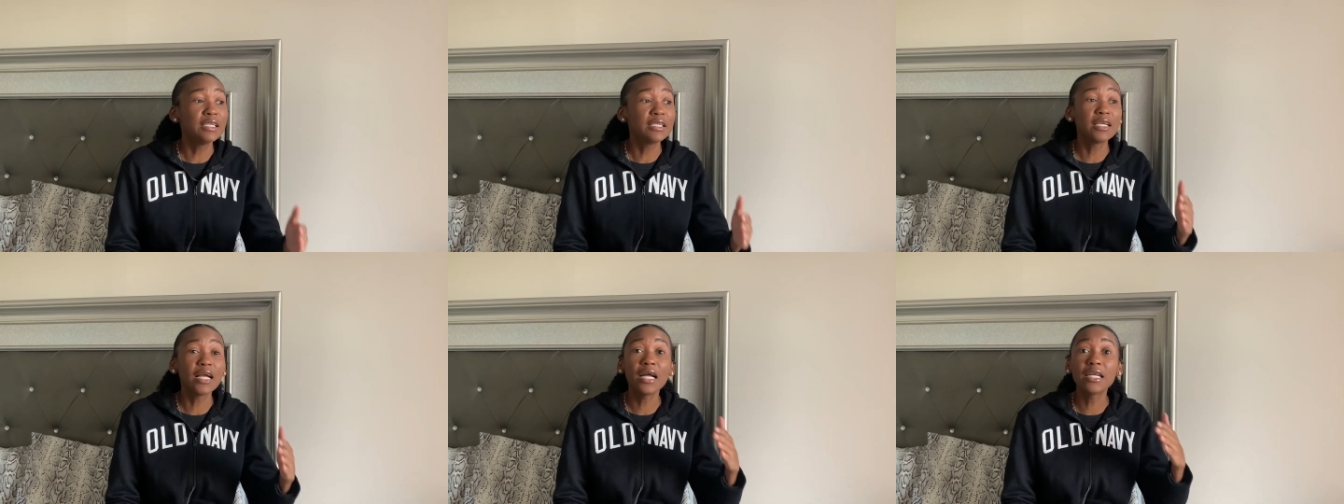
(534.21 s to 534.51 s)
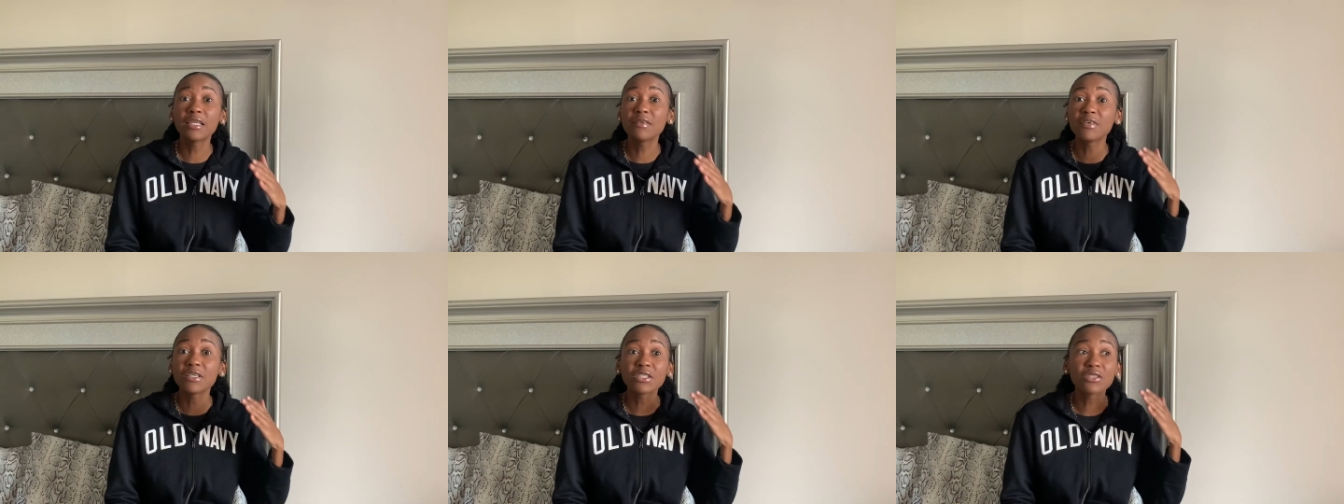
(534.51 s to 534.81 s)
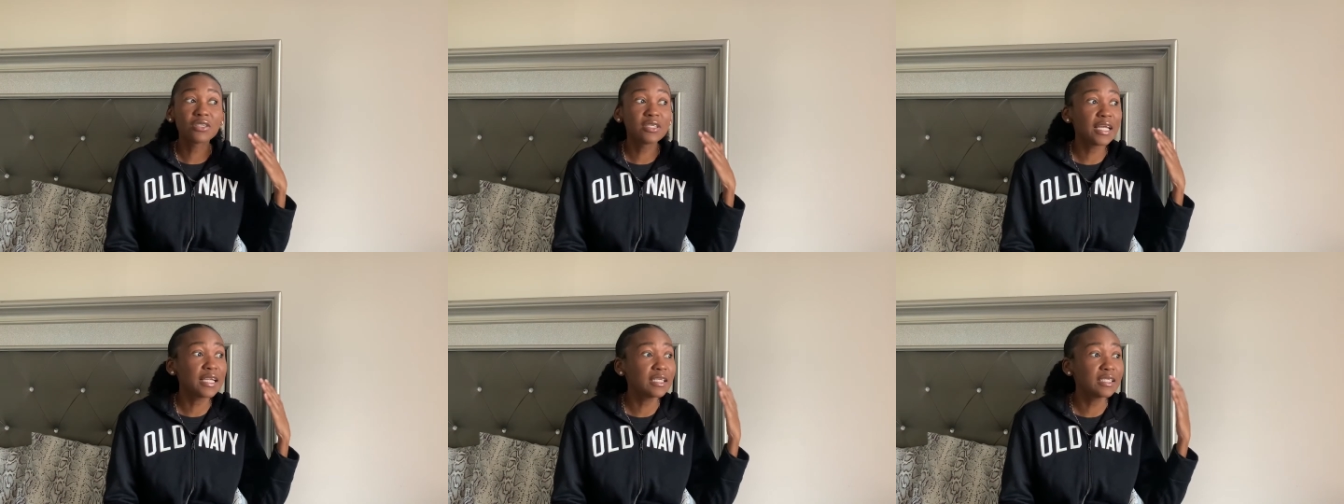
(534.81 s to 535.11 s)
God never
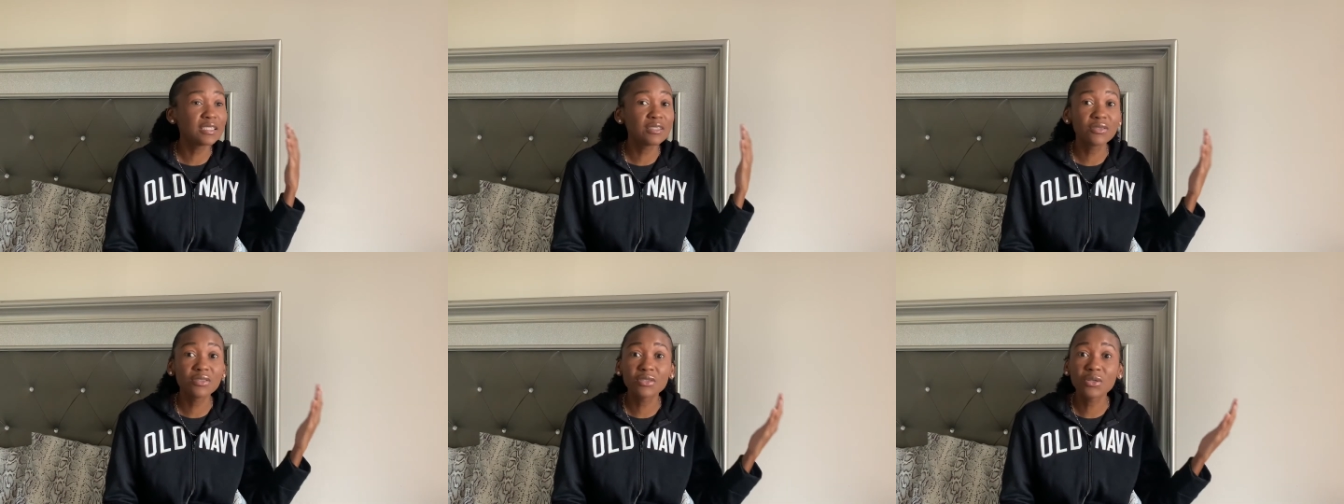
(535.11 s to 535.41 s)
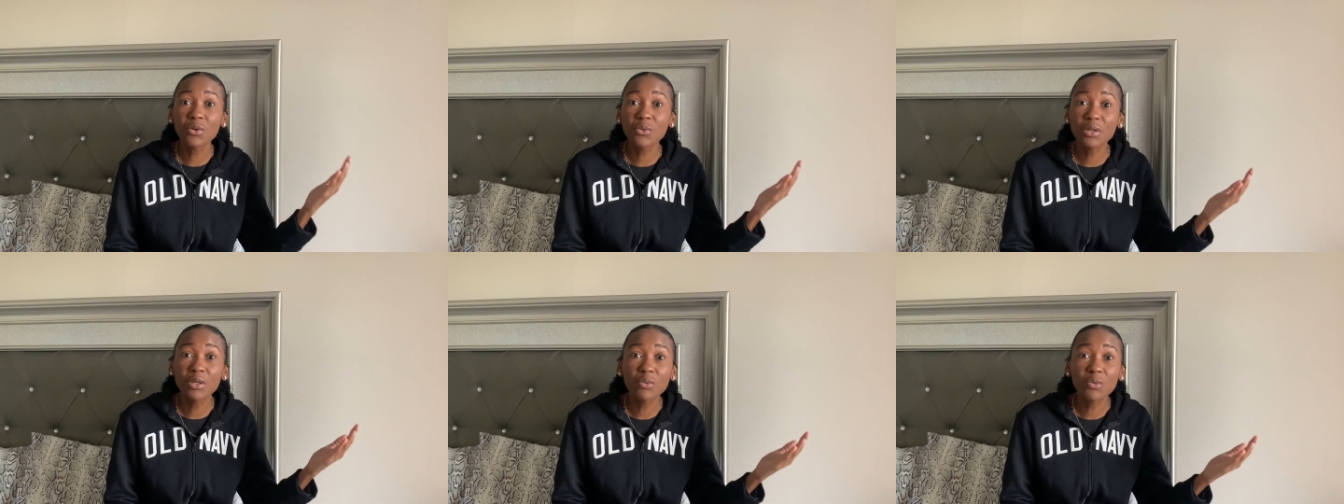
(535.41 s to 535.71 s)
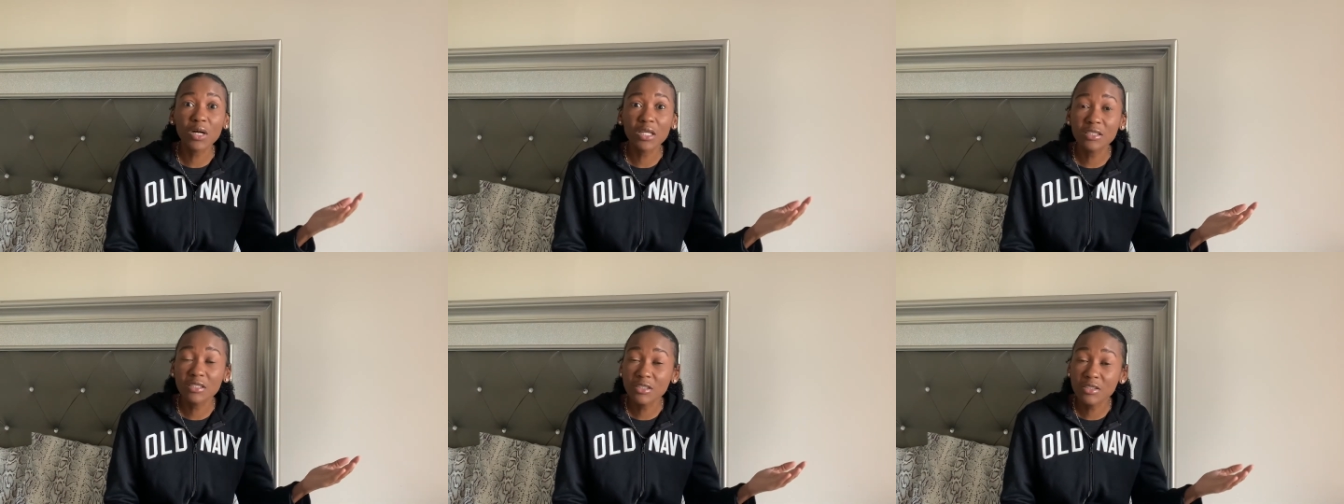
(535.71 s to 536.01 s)
told that this was how he
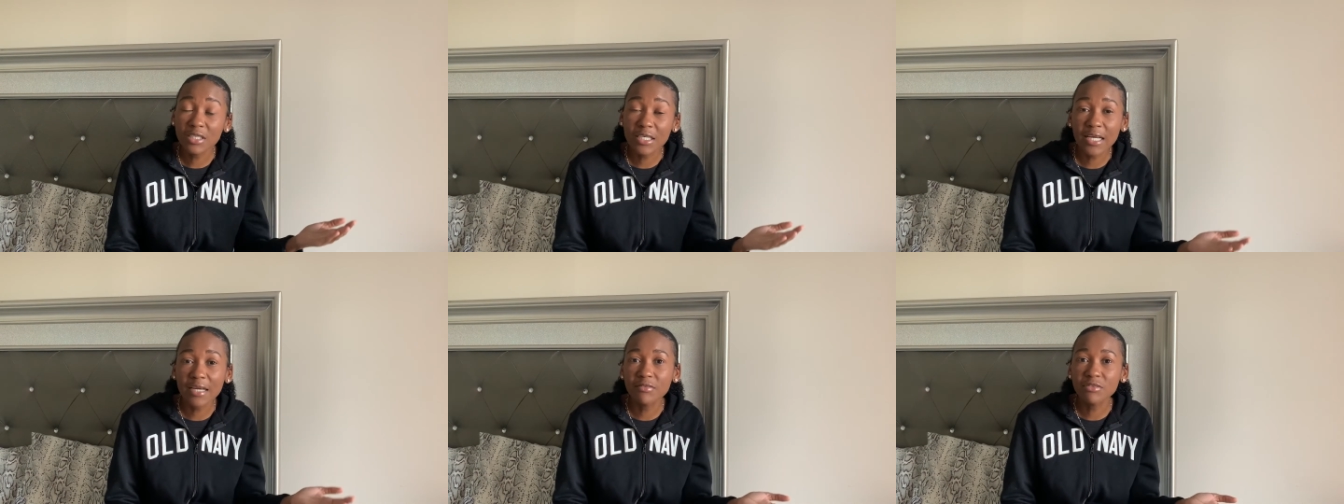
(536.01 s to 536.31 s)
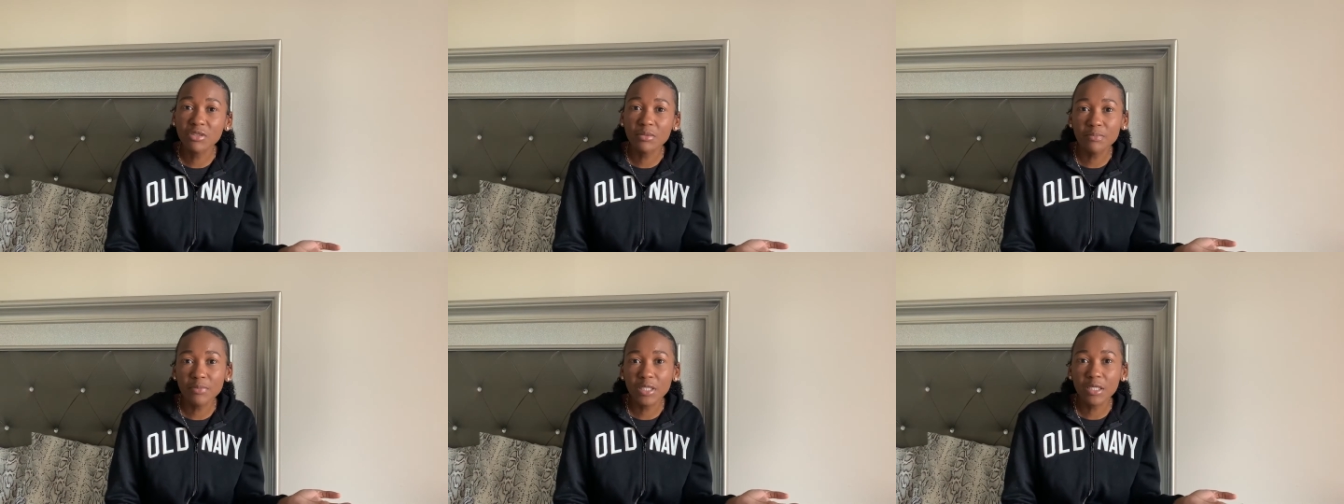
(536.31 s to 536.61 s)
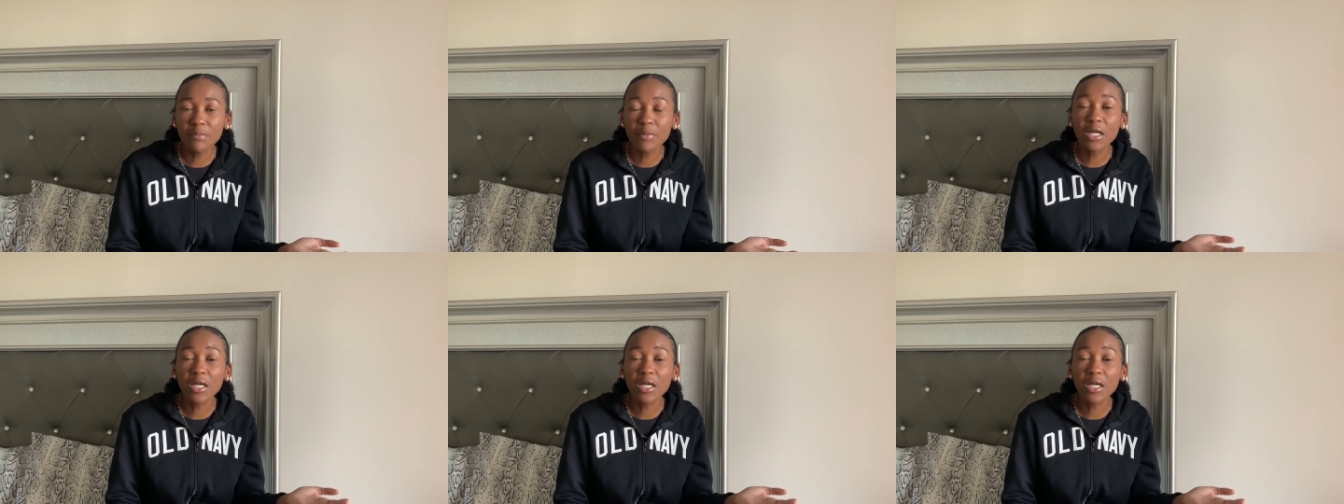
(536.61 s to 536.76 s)
wanted your life to be